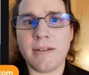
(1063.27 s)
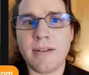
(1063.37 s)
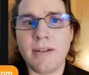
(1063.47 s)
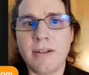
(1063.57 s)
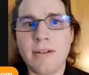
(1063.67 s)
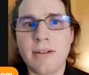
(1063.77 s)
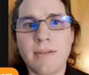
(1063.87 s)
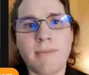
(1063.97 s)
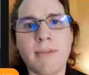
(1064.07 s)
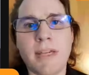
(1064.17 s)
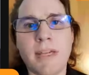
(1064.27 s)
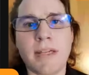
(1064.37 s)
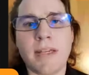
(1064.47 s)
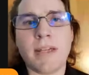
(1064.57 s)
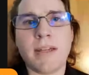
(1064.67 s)

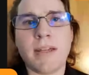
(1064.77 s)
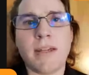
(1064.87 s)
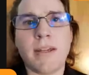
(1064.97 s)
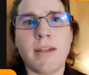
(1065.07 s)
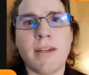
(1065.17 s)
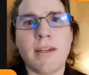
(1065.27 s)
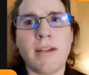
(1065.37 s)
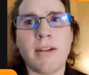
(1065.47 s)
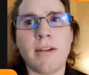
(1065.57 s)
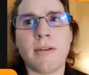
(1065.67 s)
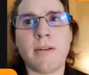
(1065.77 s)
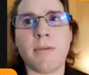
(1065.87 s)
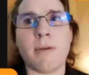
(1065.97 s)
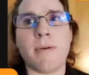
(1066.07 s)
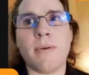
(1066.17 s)

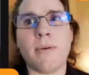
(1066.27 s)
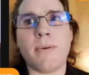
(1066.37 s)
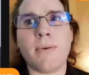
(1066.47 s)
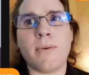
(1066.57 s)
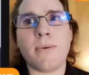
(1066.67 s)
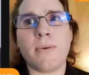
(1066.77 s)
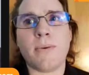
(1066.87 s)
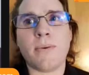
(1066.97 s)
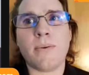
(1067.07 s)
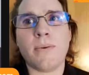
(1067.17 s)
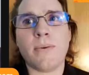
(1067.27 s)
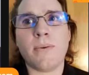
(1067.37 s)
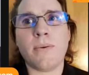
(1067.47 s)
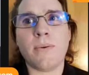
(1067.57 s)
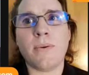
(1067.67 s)
The person shown says nothing.